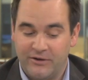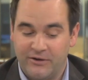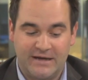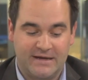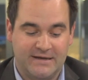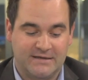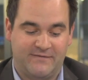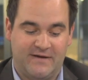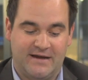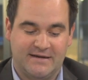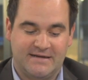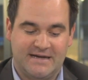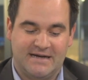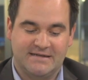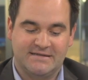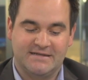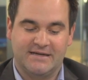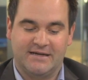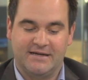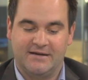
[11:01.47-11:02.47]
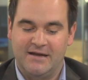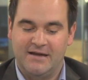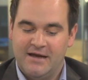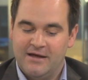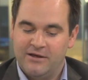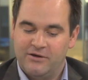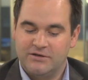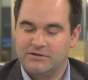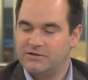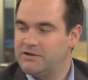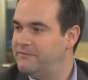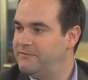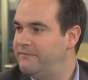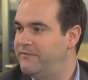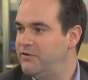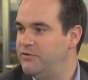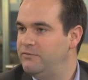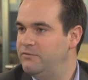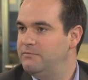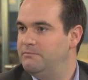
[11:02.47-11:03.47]
really is fantastic, and there's a
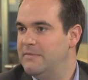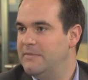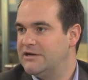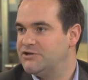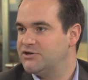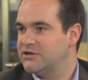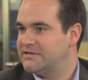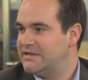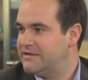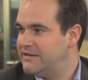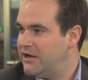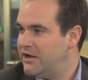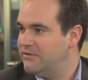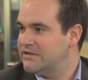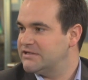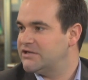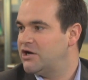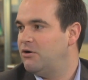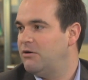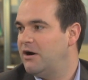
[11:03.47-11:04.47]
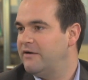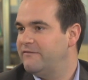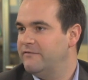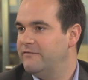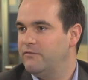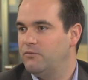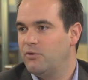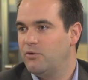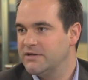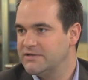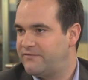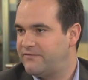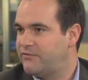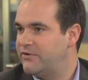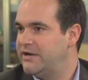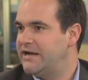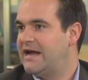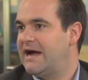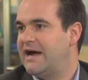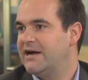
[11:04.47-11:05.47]
few metrics that they always go off of, and one's
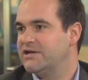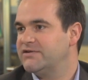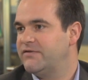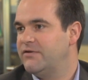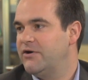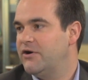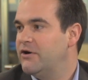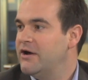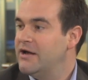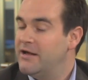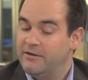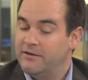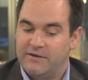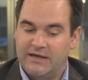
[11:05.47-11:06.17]
free cash flow.